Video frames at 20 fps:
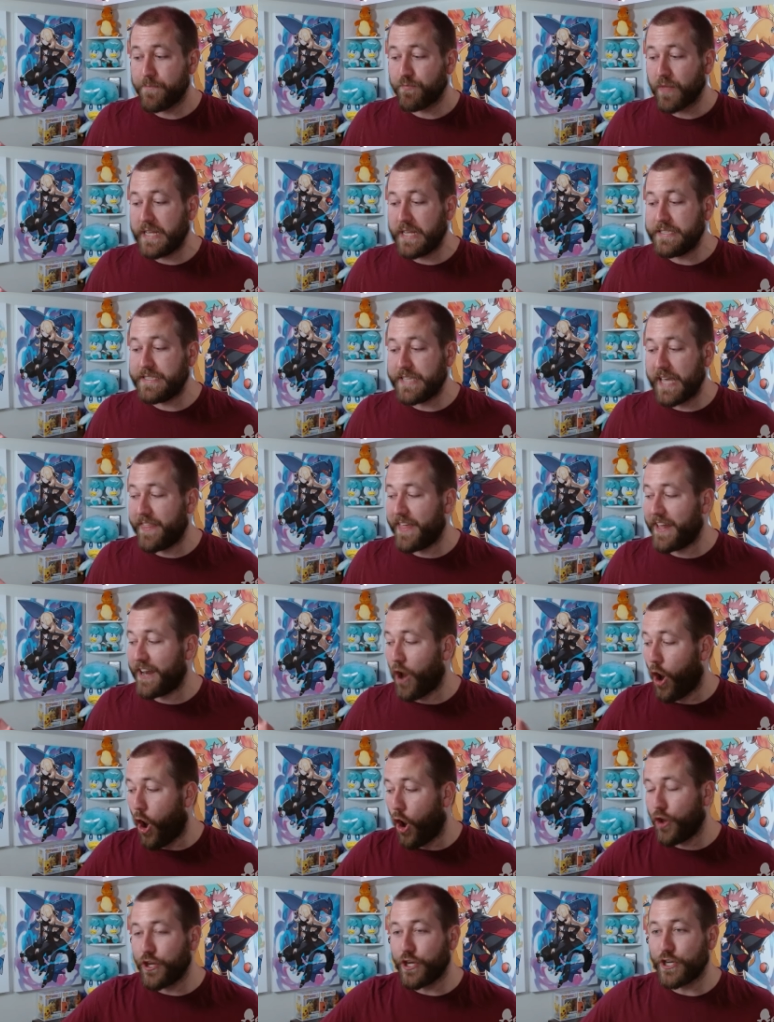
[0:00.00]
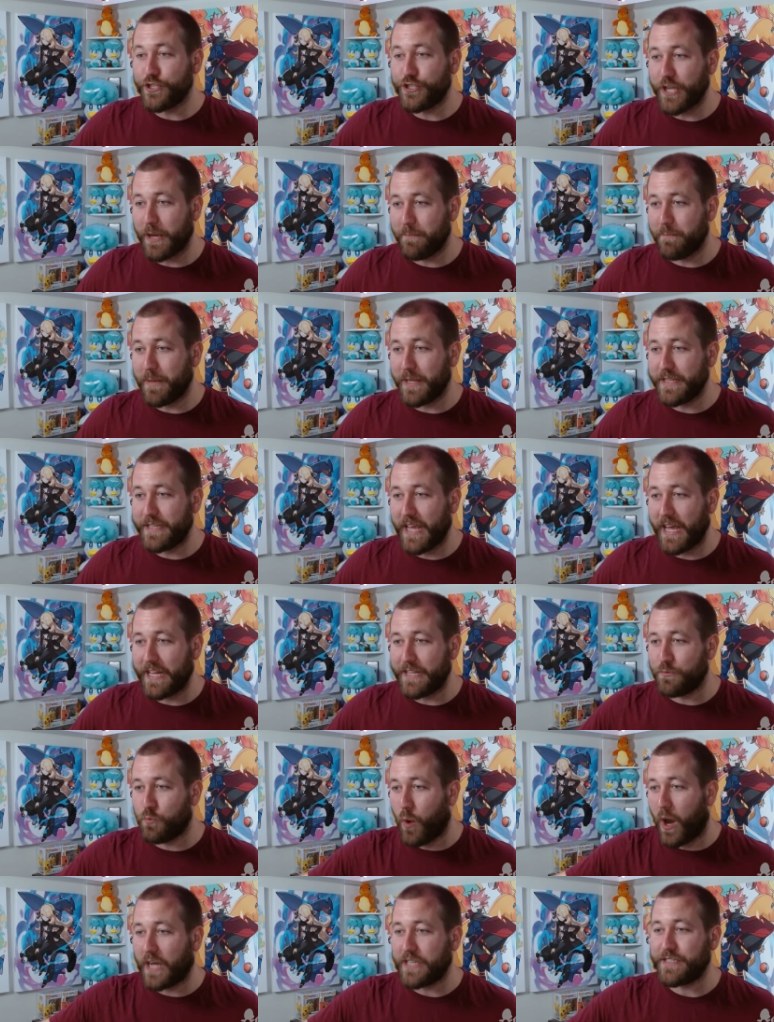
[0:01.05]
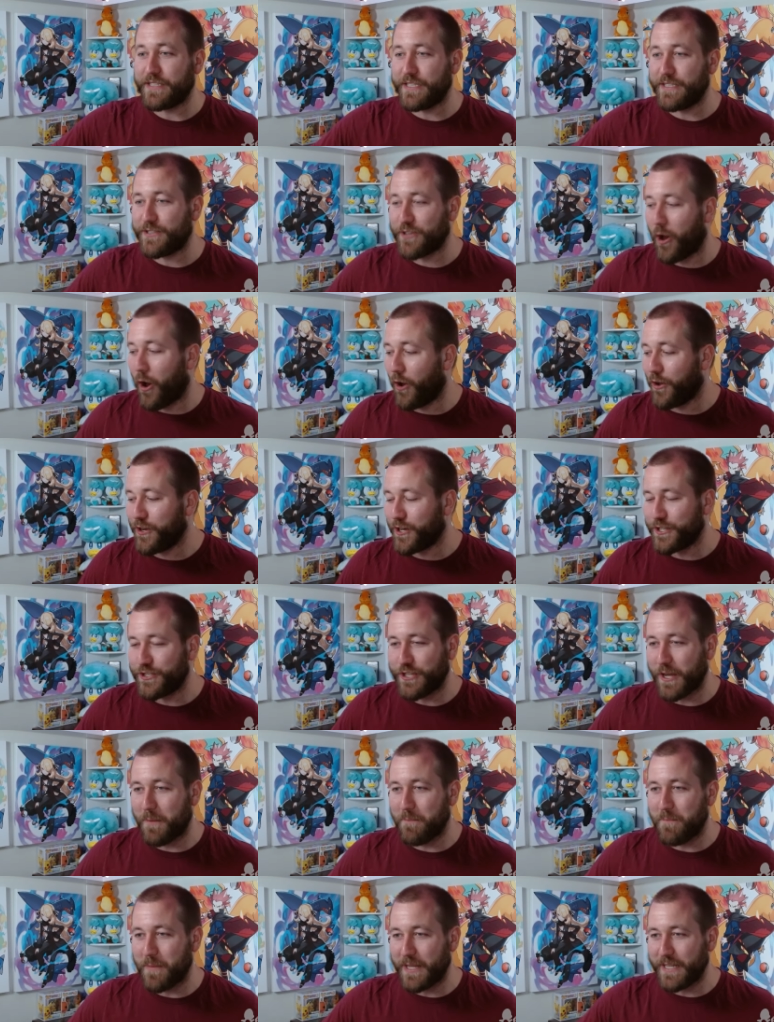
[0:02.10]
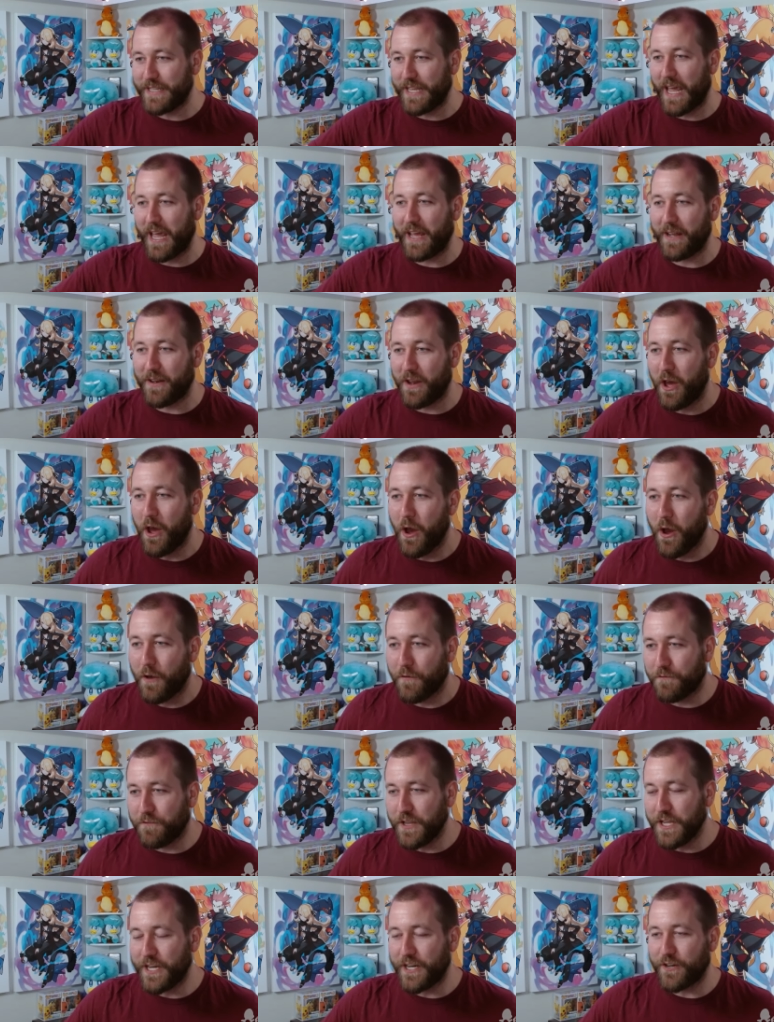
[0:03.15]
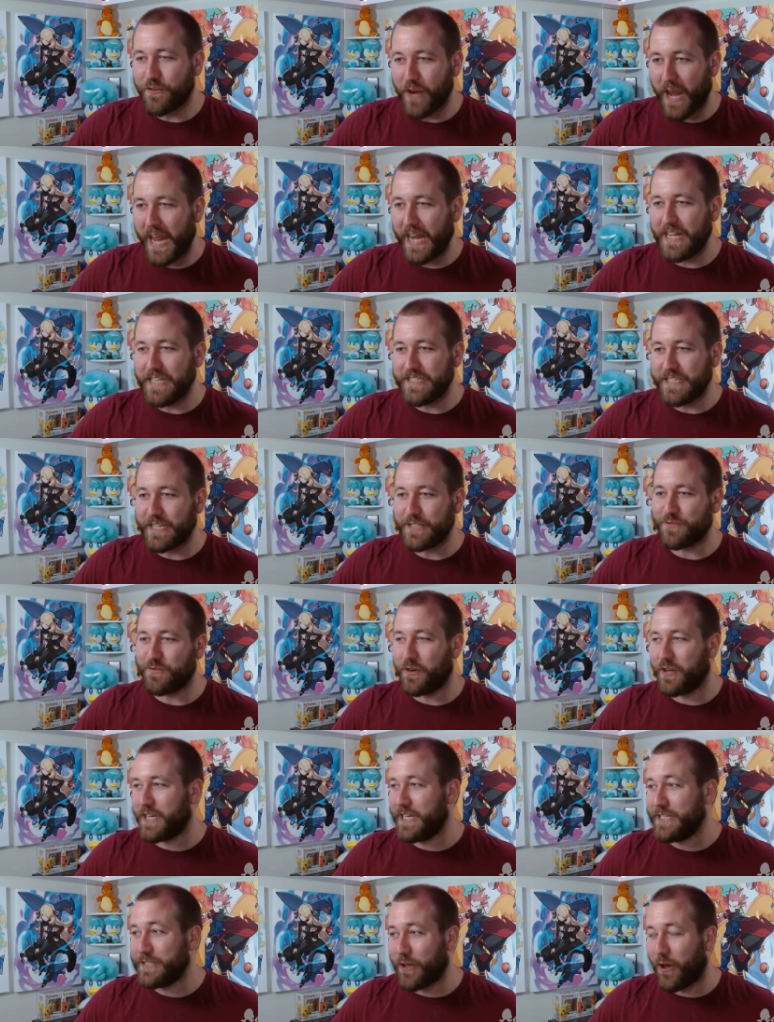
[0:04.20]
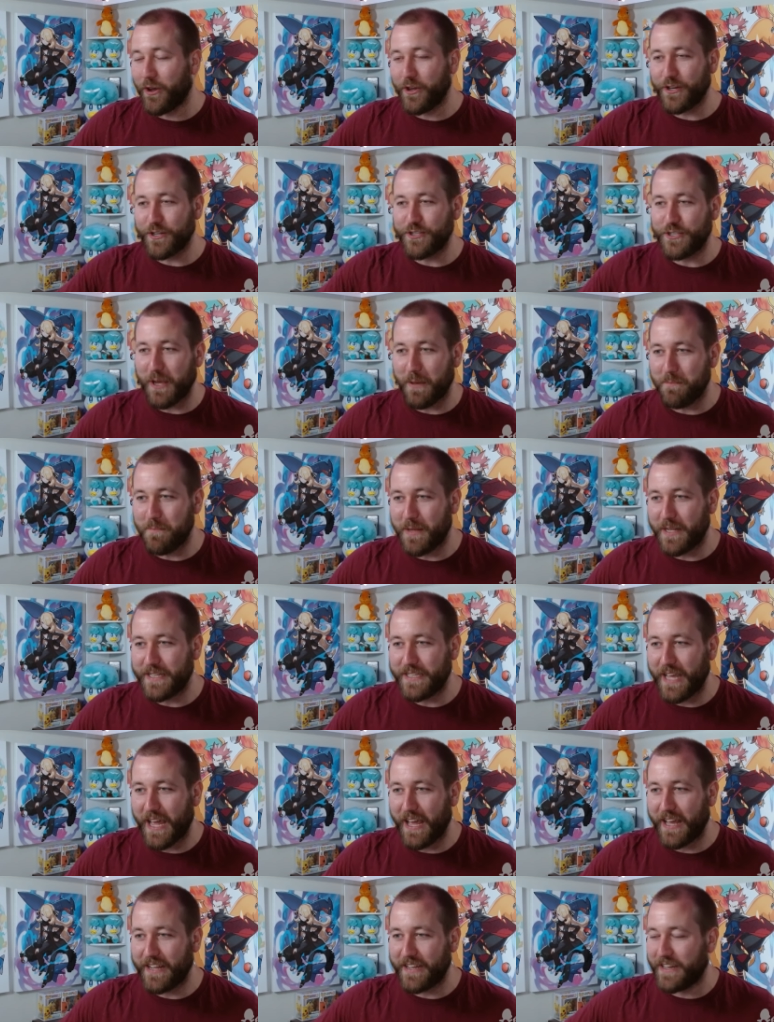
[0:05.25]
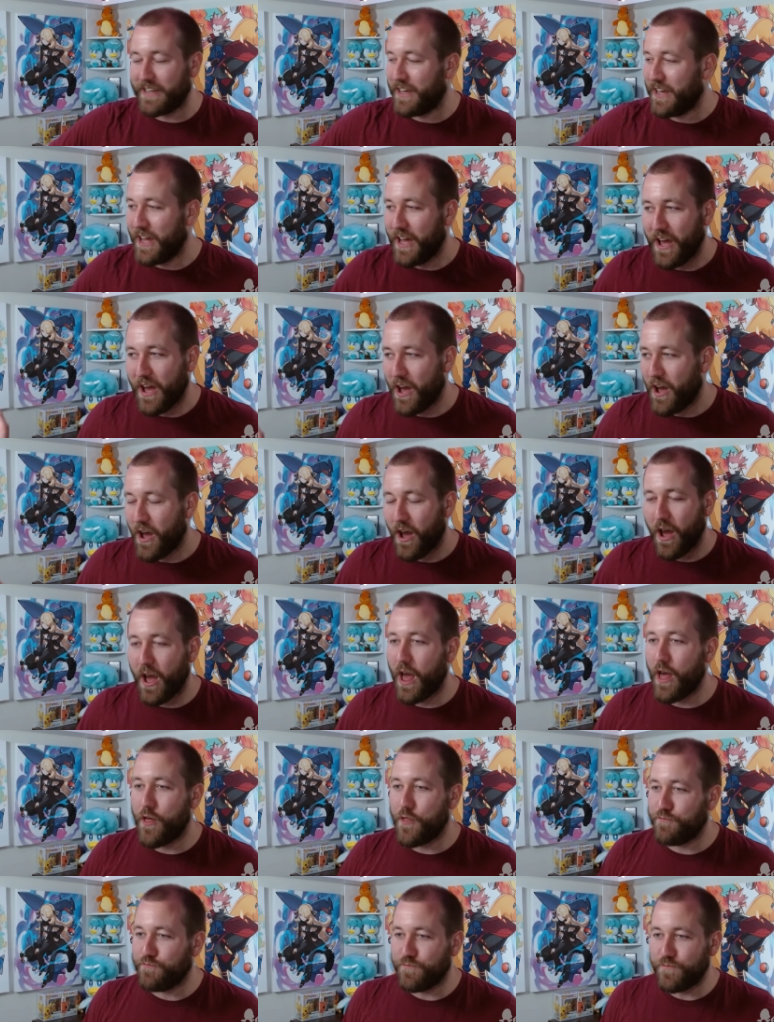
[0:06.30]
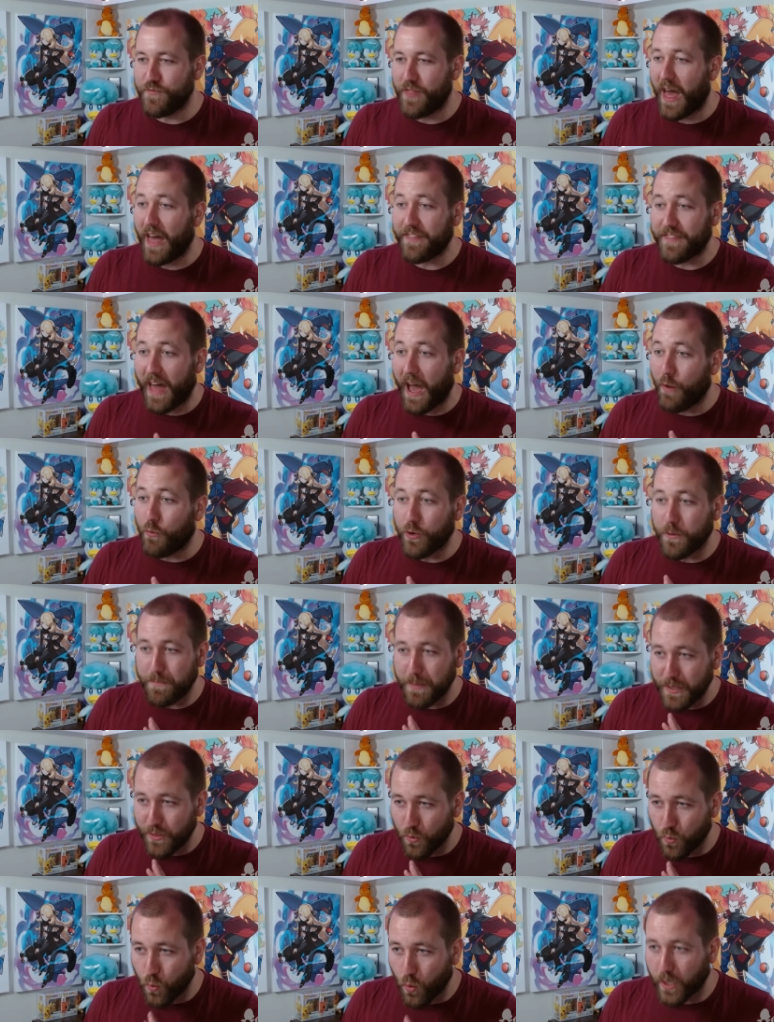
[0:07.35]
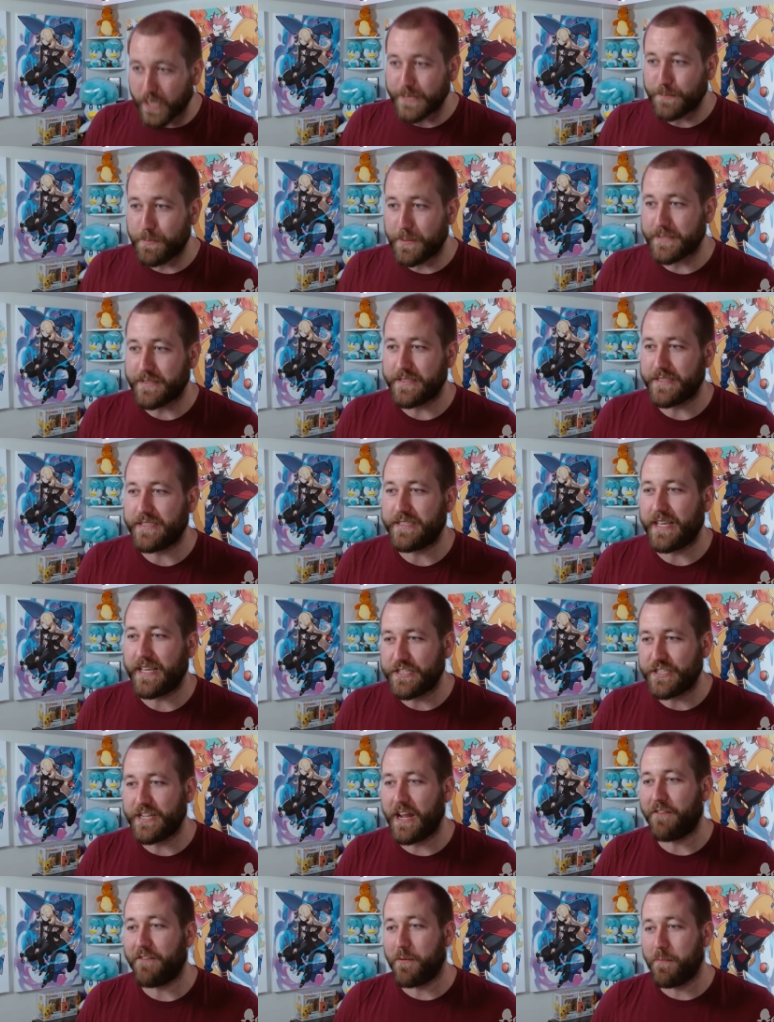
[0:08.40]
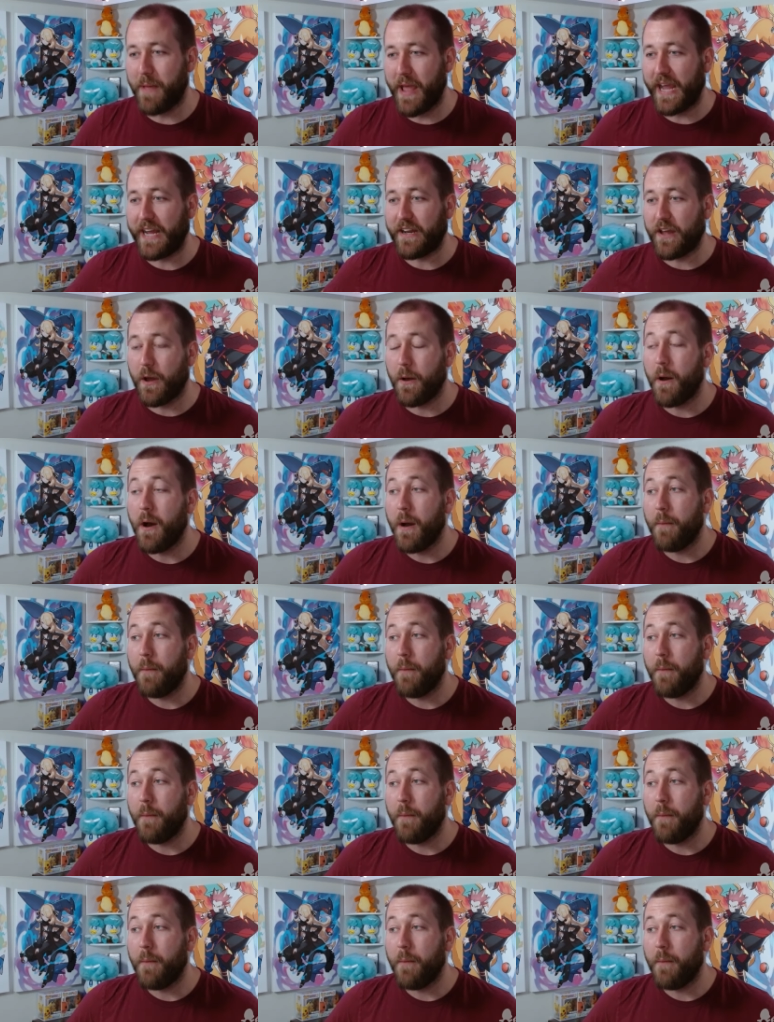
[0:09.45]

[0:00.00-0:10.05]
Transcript: and say that all your Gem Mint 10 Watsies, all your Gem Mint 10 Fleer 86 rookies, all your Gem Mint 10 that that would be the worst business decision ever made.